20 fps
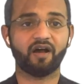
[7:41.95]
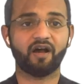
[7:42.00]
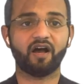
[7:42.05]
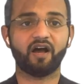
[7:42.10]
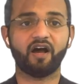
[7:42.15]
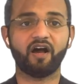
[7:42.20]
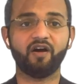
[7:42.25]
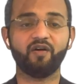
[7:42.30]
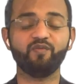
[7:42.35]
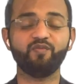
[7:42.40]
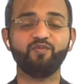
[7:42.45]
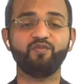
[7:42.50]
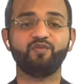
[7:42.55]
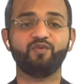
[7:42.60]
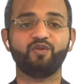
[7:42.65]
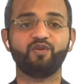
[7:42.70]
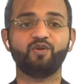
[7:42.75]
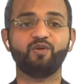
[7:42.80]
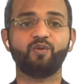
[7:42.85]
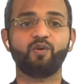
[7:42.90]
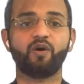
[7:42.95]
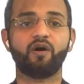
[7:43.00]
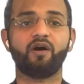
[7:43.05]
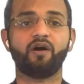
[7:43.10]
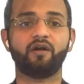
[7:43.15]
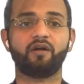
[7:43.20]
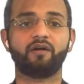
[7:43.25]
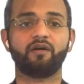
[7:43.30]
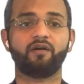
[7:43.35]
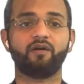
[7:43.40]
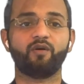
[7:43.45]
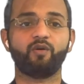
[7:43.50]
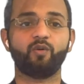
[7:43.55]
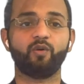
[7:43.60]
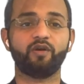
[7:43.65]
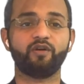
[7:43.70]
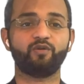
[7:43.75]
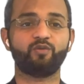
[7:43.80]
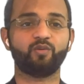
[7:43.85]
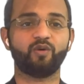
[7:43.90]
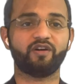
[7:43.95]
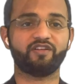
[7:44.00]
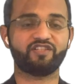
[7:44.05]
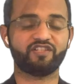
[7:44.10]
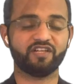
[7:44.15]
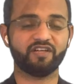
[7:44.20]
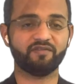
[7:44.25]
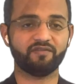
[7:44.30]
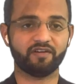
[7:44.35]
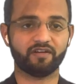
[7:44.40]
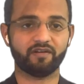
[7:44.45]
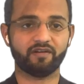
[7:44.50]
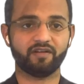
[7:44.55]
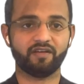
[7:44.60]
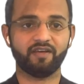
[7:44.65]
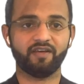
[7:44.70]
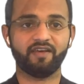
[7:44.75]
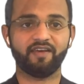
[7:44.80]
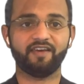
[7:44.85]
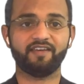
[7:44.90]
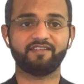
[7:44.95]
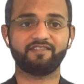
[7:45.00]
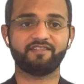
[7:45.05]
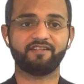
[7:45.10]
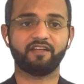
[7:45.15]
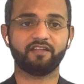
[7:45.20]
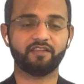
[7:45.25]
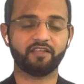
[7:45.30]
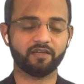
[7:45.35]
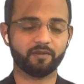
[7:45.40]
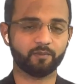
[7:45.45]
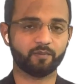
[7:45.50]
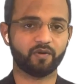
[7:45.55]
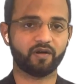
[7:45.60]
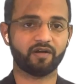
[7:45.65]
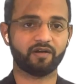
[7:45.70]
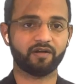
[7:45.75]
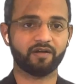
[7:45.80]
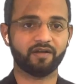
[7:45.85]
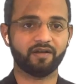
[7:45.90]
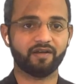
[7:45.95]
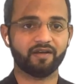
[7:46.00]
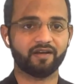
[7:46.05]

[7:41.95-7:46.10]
how you are going to achieve it is nothing but